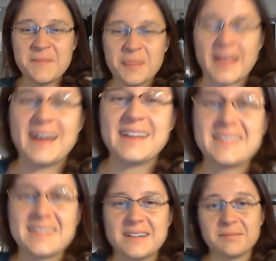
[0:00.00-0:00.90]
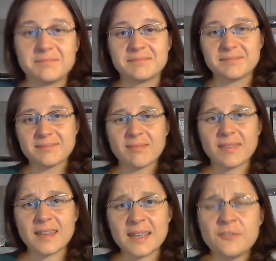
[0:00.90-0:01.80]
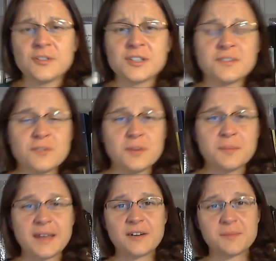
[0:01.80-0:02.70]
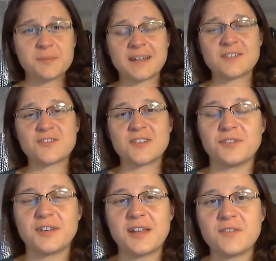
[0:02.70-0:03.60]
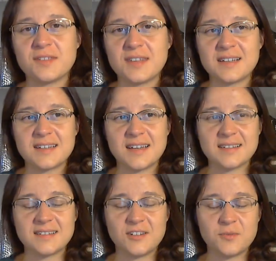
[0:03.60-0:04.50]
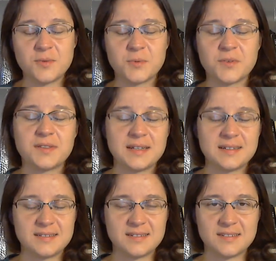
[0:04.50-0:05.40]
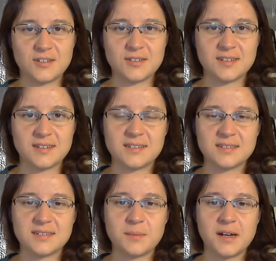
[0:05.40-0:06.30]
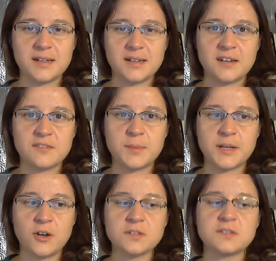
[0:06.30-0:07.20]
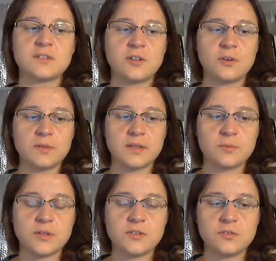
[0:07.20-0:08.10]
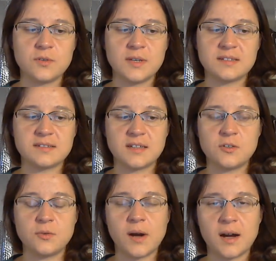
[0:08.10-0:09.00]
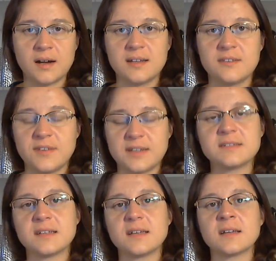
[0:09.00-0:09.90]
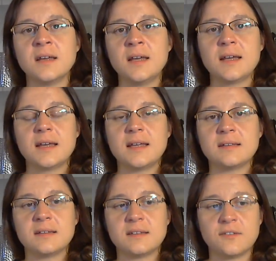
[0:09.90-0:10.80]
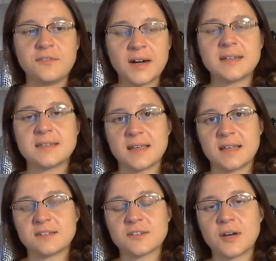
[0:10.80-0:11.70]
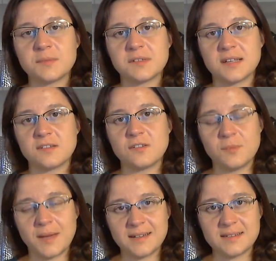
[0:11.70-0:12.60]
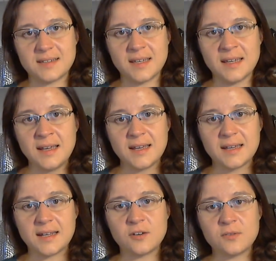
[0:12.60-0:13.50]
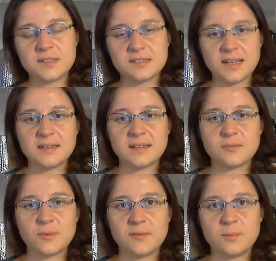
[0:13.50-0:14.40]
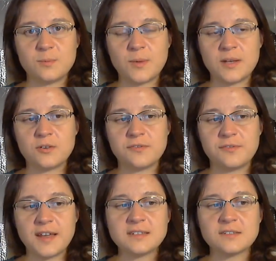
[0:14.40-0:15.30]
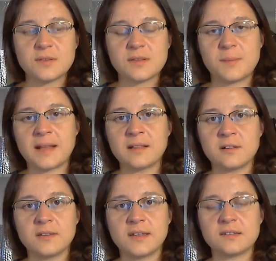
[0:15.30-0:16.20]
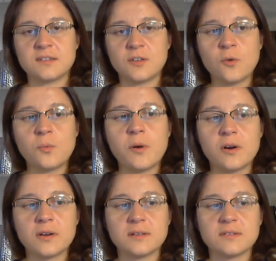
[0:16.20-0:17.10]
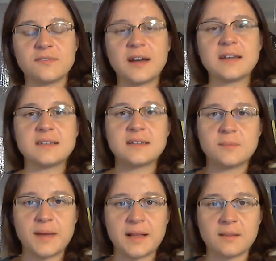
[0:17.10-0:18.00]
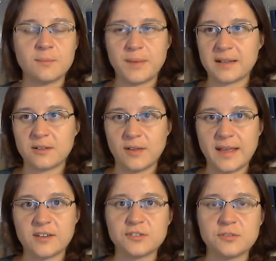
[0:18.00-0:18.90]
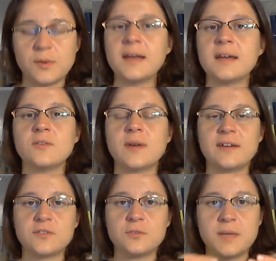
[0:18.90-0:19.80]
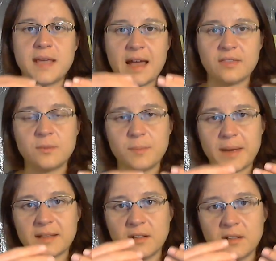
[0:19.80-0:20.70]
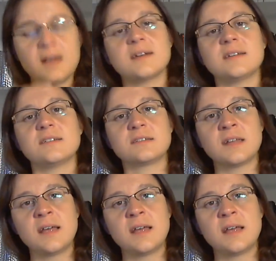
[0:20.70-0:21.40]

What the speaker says: And if you just do a direct bank transfer, never think that we will think this is not a sum high enough, but also know that what you're doing is that you are investing in the fight against crimes against humanity. And I always say that when you're faced with a battle, there's no point fighting the battle elsewhere. You have to be at the battle lines.